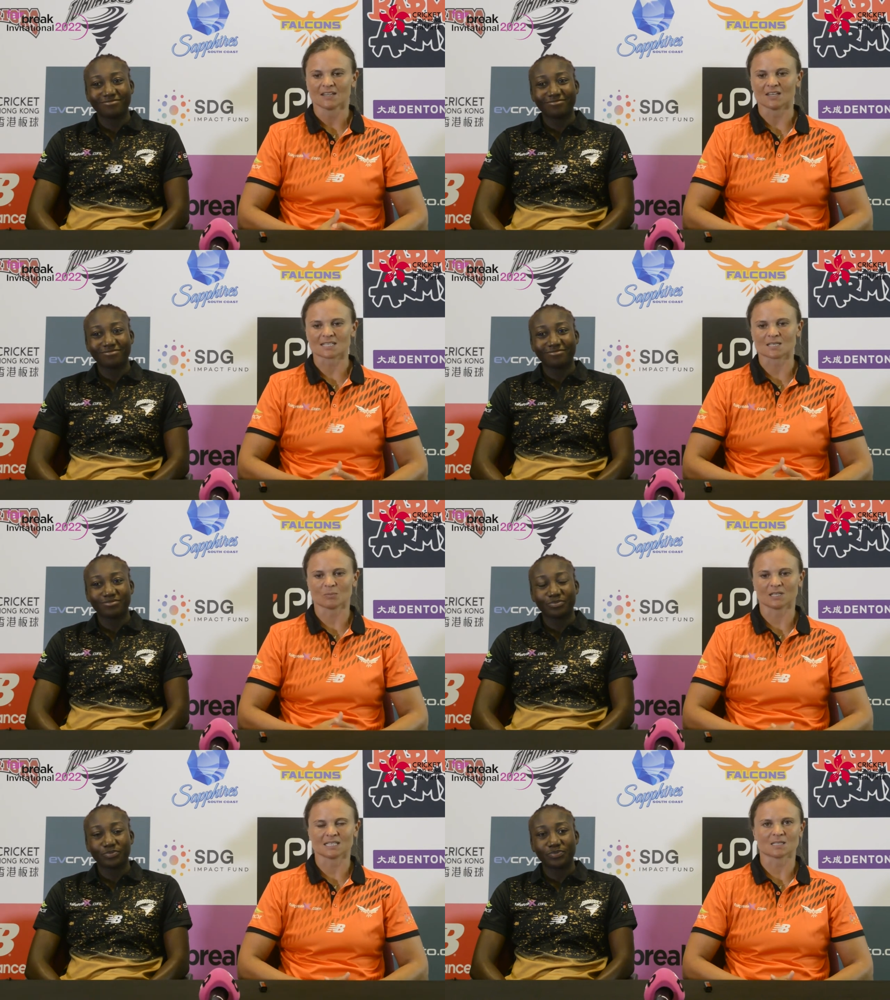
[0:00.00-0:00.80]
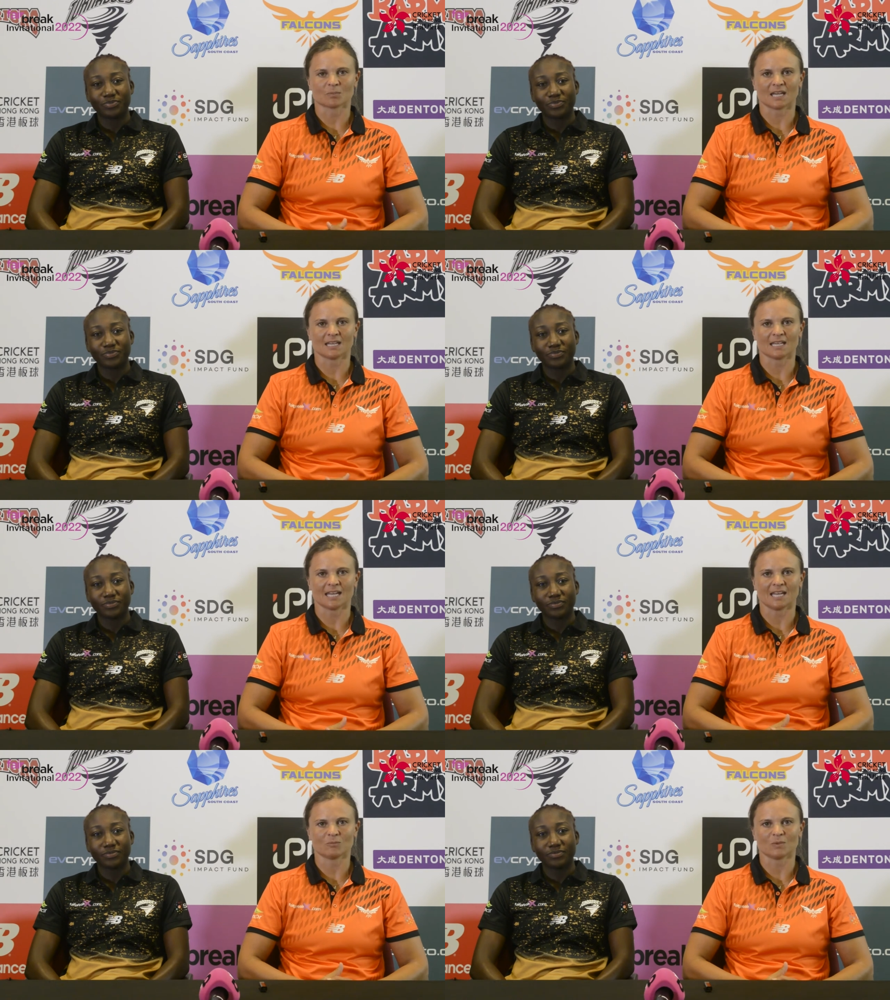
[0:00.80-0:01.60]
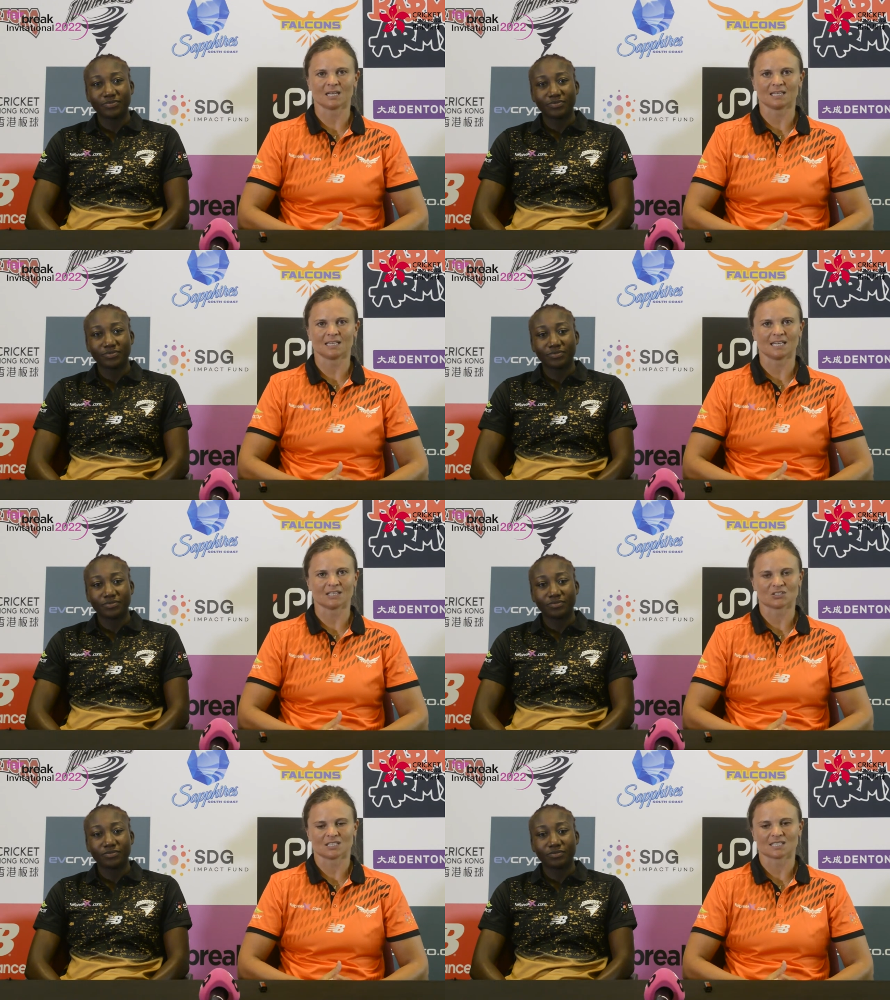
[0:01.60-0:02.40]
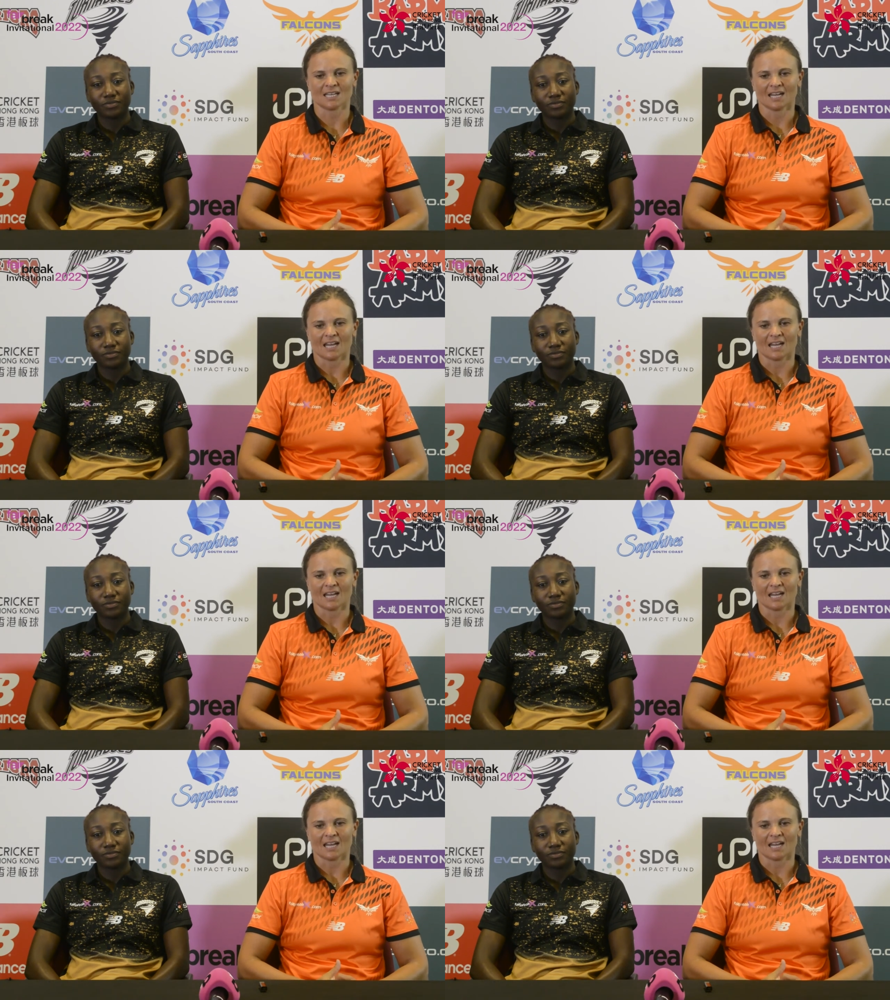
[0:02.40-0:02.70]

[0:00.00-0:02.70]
Speaker 1: their siblings to play the game. But yeah, it's just,